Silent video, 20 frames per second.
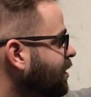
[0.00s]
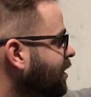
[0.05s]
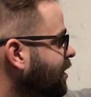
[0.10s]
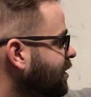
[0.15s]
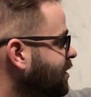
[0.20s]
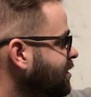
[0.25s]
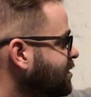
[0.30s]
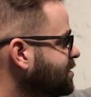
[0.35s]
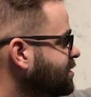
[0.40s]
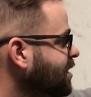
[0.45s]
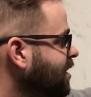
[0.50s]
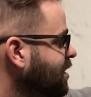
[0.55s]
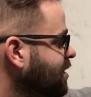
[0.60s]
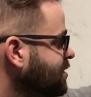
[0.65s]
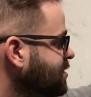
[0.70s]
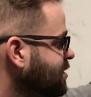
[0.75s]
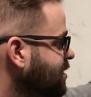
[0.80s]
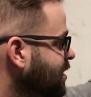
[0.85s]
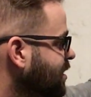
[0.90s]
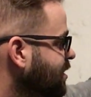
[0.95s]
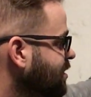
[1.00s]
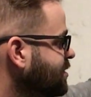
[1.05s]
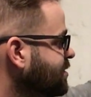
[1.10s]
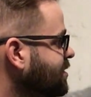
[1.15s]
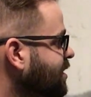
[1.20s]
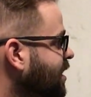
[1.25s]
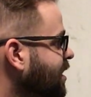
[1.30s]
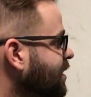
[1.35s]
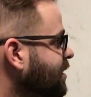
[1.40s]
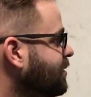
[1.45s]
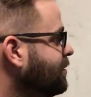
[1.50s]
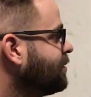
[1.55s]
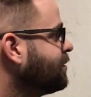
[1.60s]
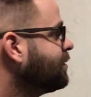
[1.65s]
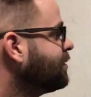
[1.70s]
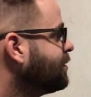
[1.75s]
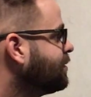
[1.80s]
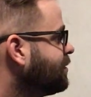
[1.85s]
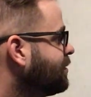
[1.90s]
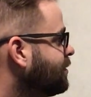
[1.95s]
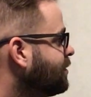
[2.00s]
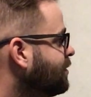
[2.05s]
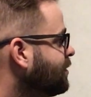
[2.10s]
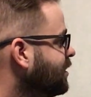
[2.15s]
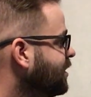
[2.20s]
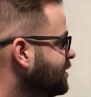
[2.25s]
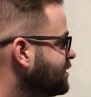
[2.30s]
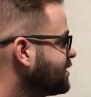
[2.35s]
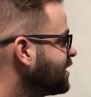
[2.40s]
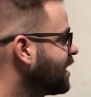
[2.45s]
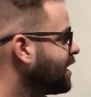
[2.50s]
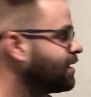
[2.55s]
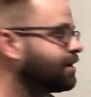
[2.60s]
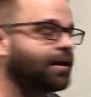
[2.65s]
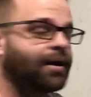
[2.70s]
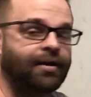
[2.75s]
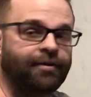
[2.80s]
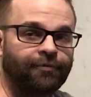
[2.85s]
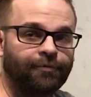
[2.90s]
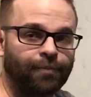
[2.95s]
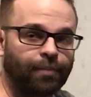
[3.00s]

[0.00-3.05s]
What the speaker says: in this case is that of